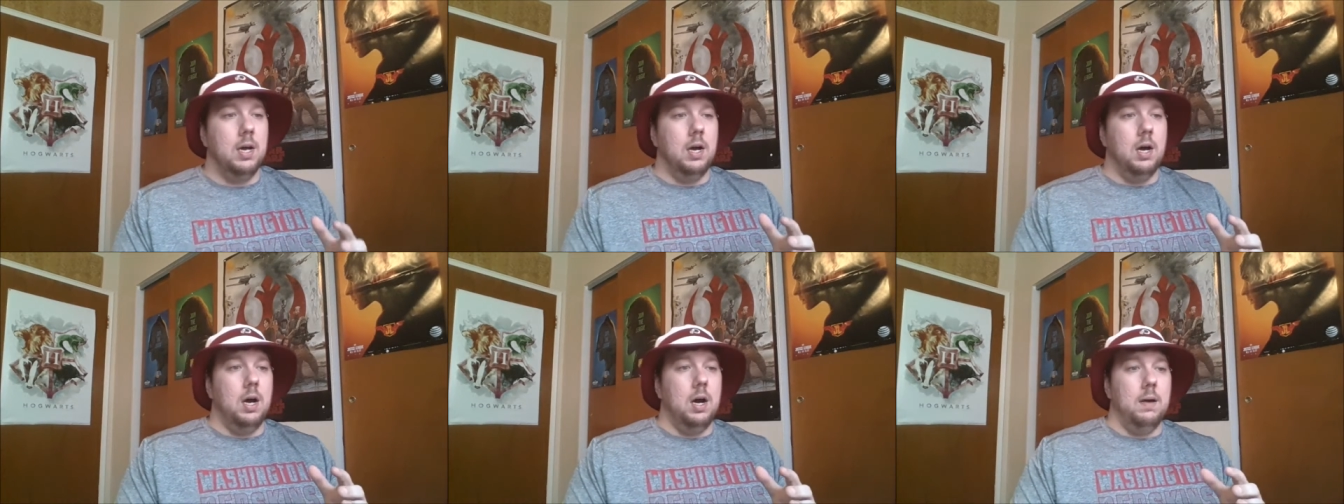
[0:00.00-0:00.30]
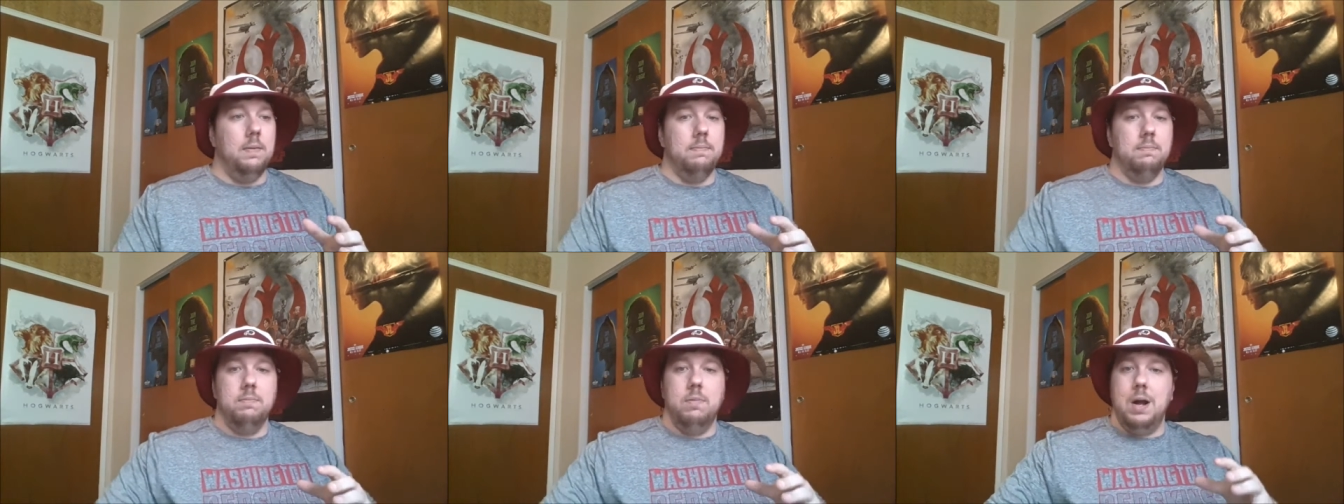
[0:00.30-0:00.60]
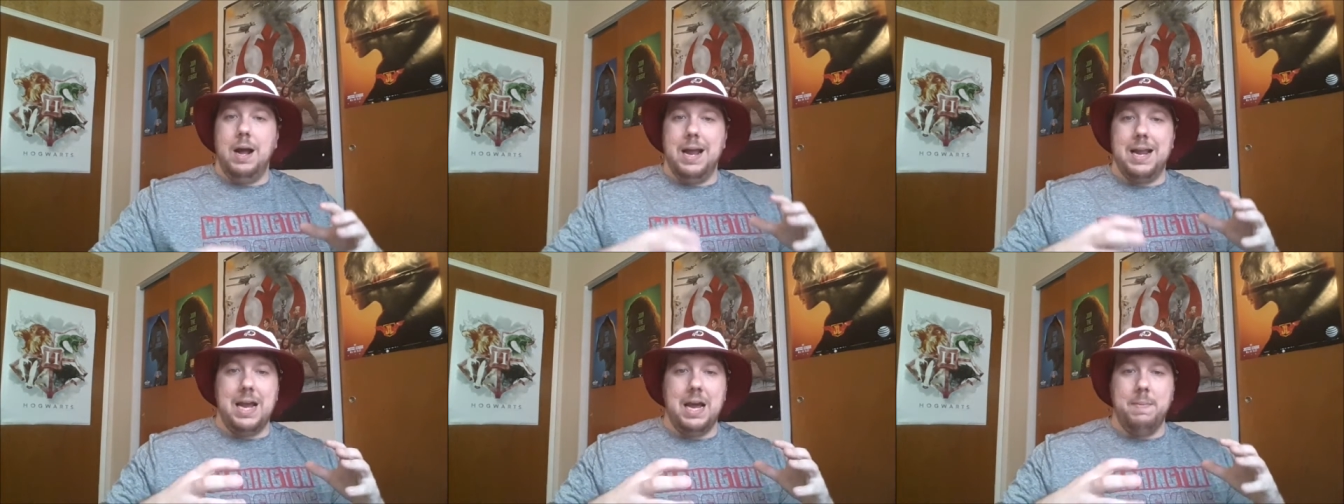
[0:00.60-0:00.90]
I
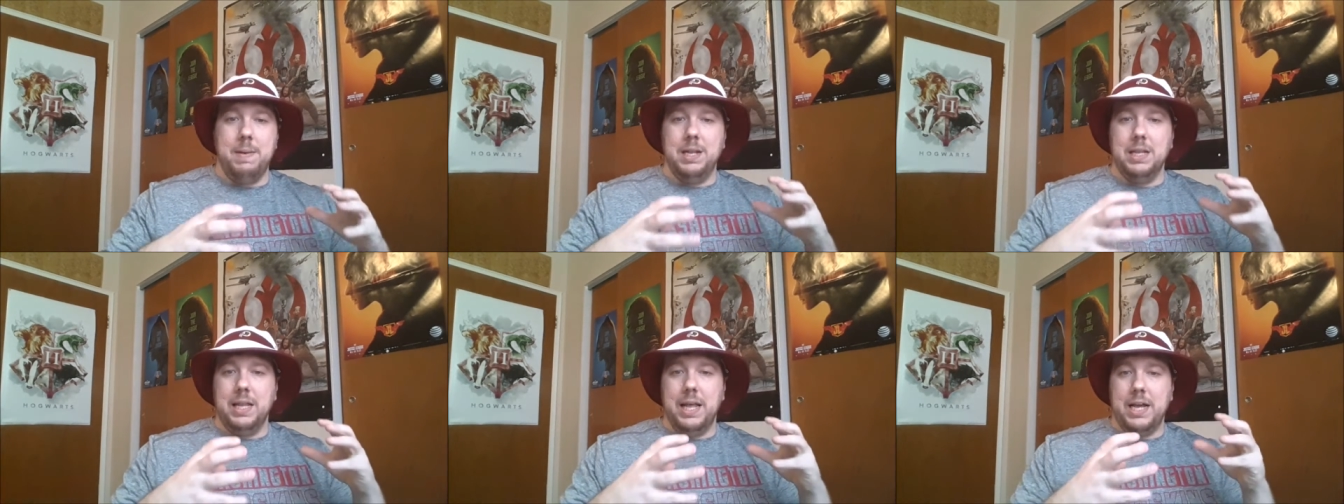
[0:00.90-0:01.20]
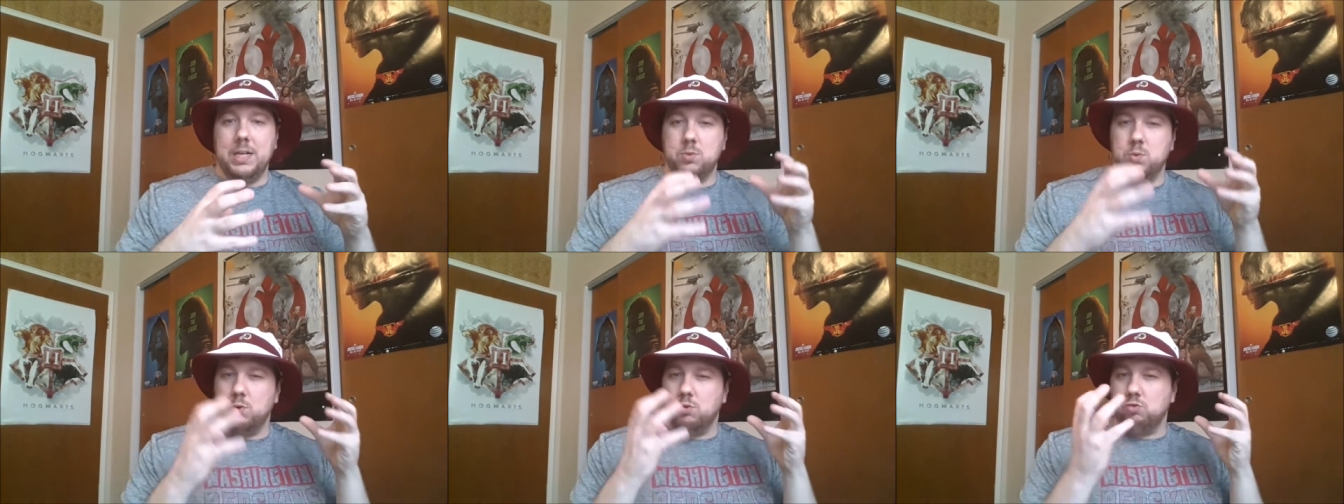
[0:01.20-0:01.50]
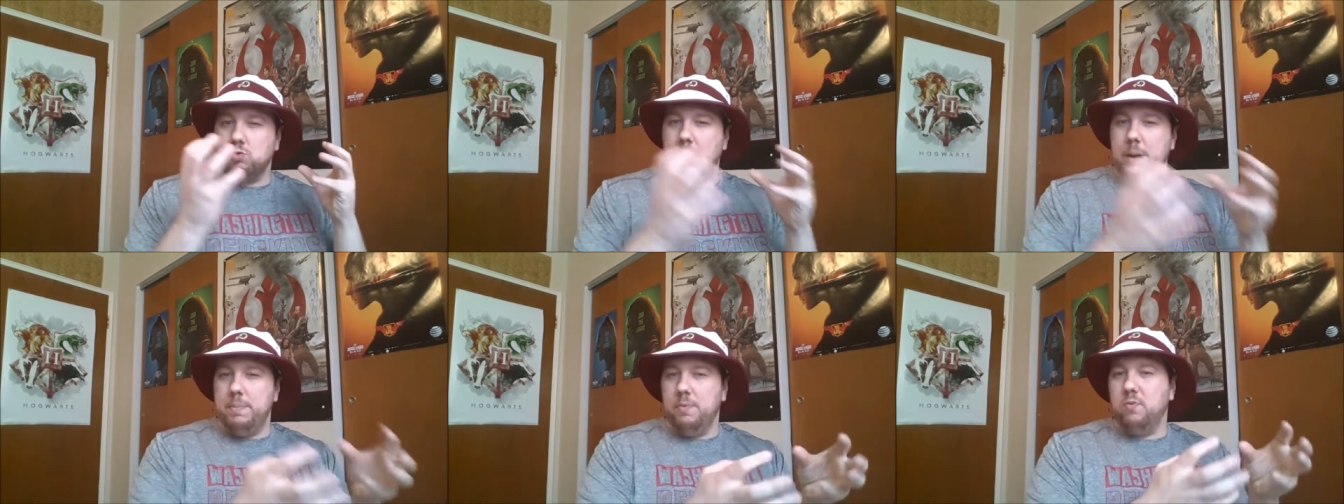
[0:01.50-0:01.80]
kind of made the last
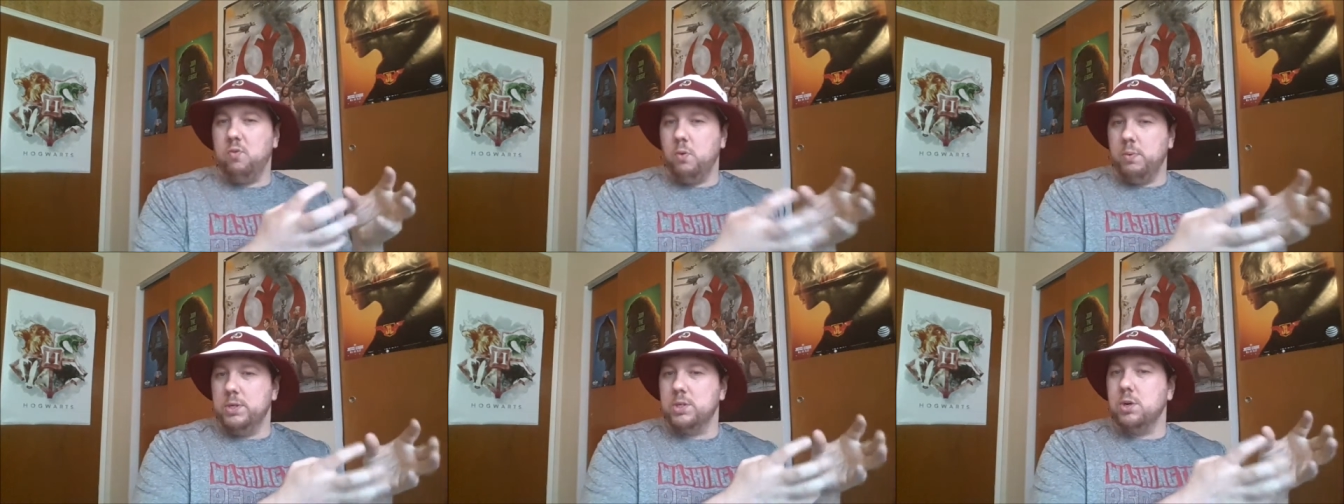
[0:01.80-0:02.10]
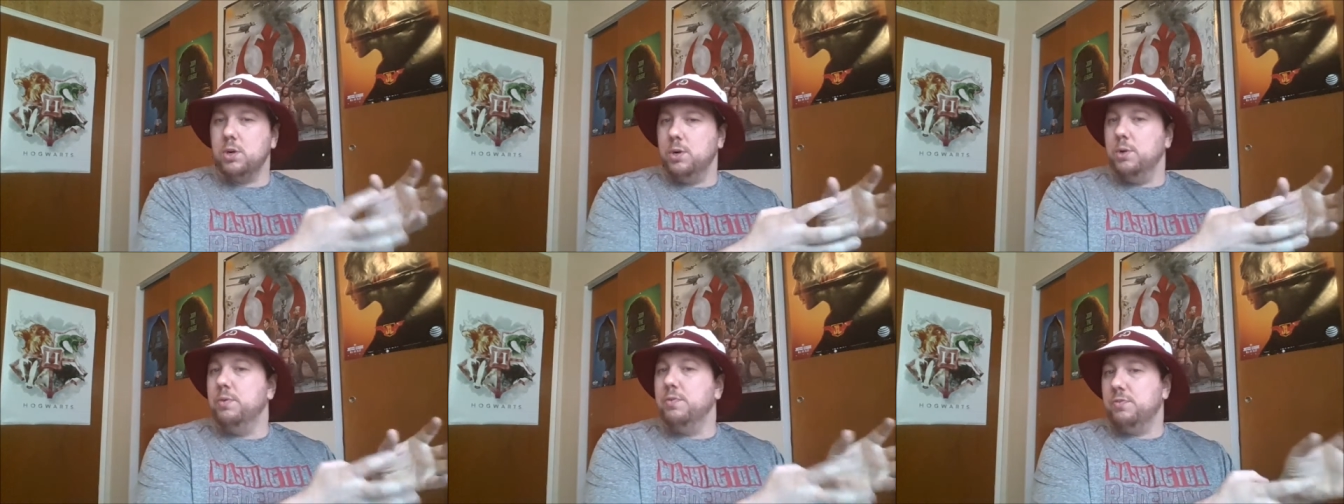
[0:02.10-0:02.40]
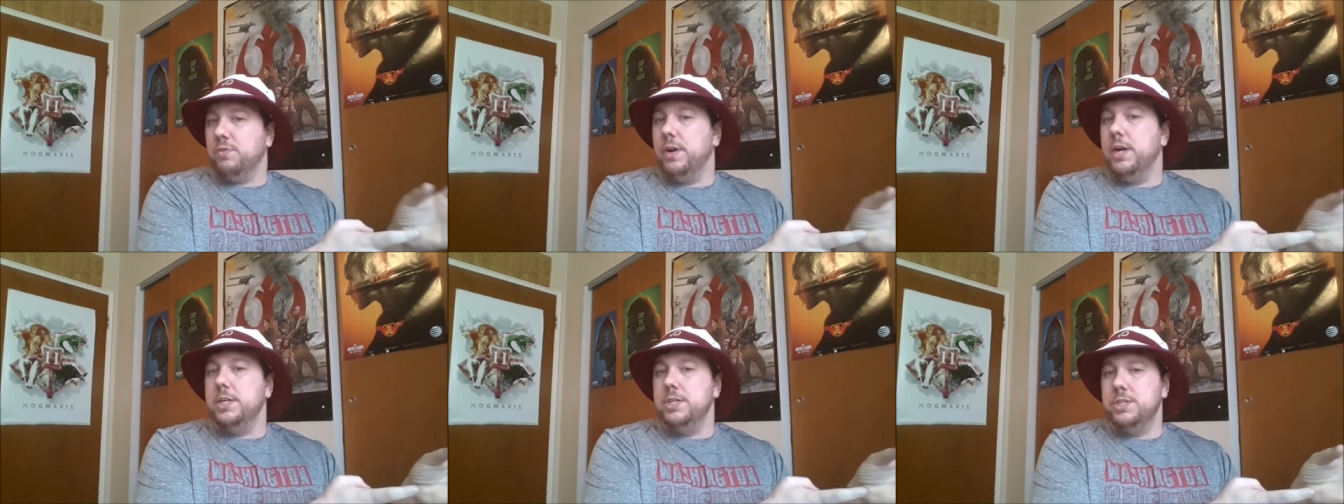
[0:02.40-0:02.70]
one right before we started
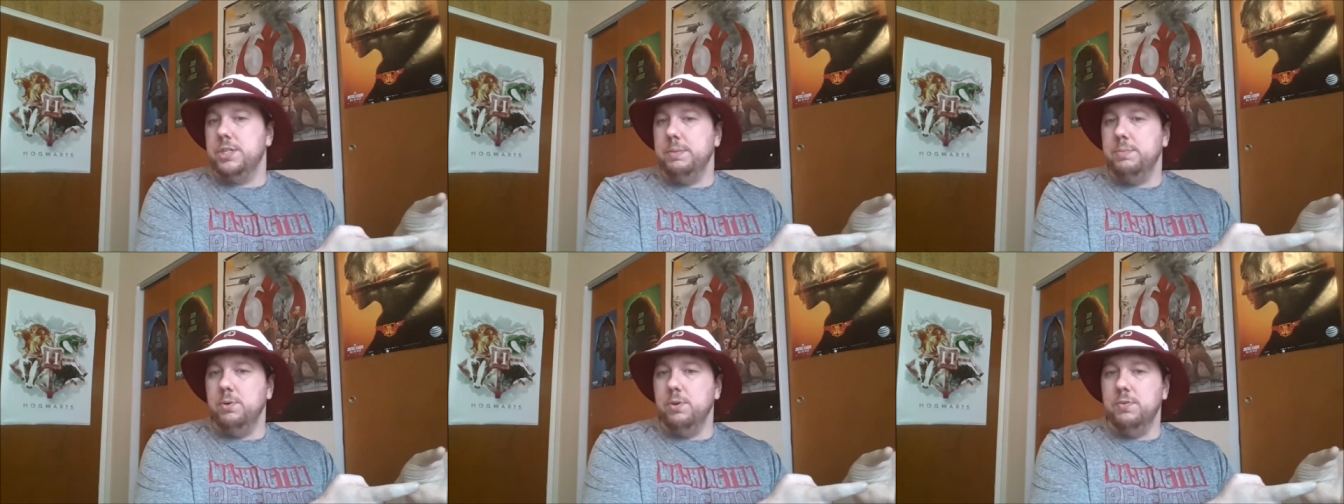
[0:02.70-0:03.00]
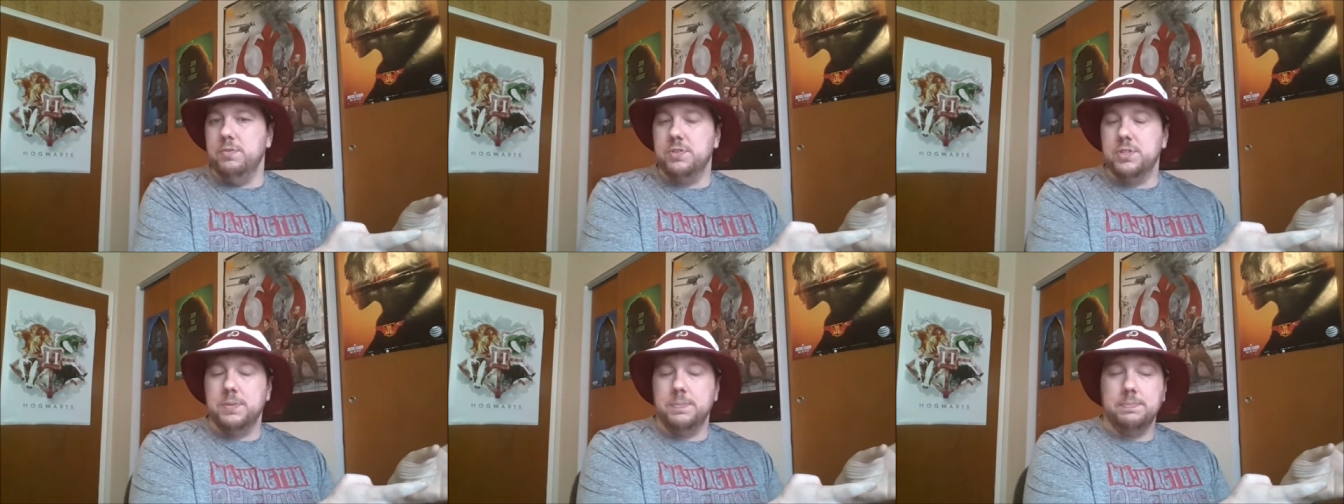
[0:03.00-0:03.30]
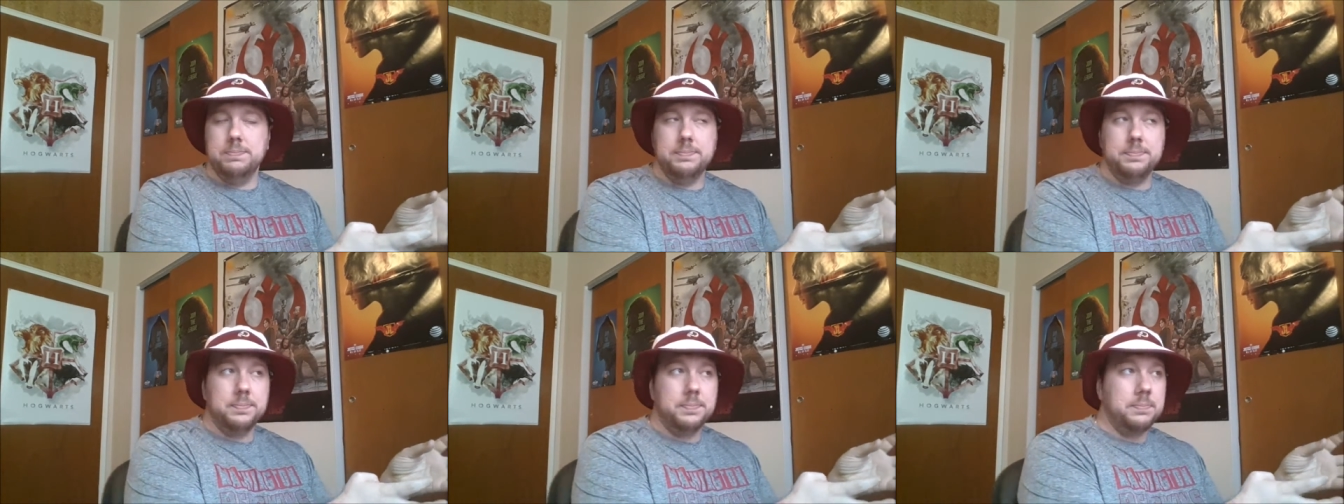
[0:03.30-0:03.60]
doing free agency
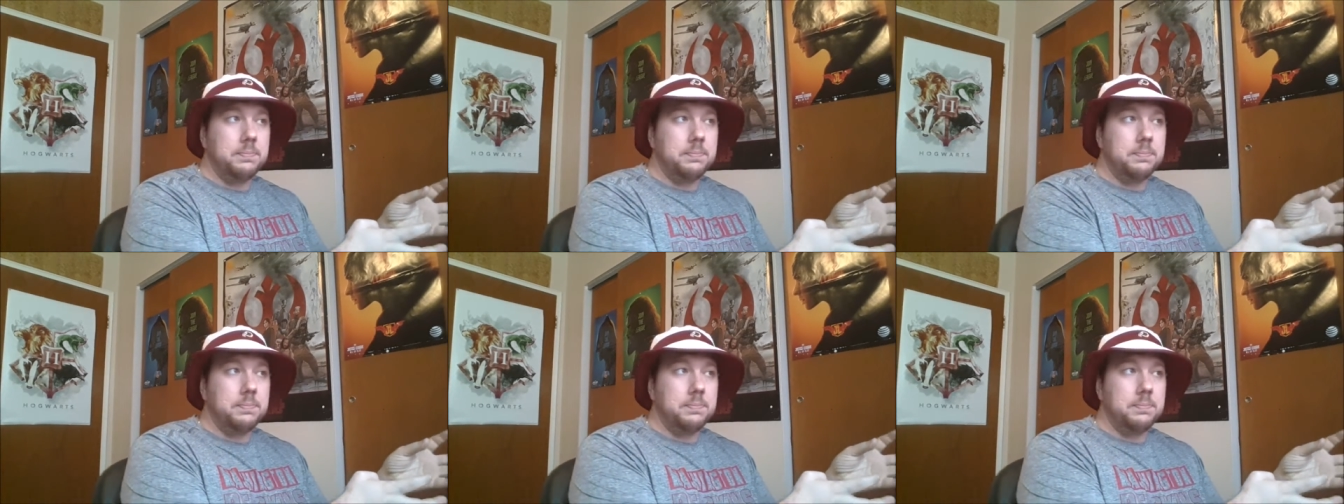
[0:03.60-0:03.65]
moves.